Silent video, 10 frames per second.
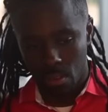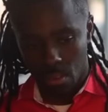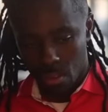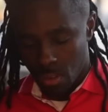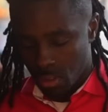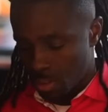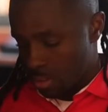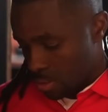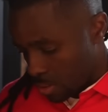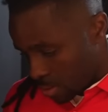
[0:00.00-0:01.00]
get into the
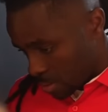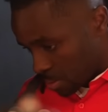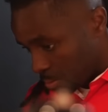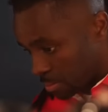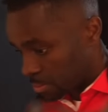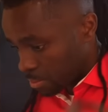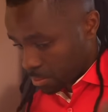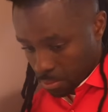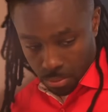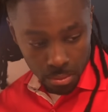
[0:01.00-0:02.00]
office with the interview
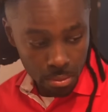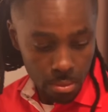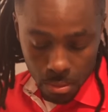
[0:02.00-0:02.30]
lady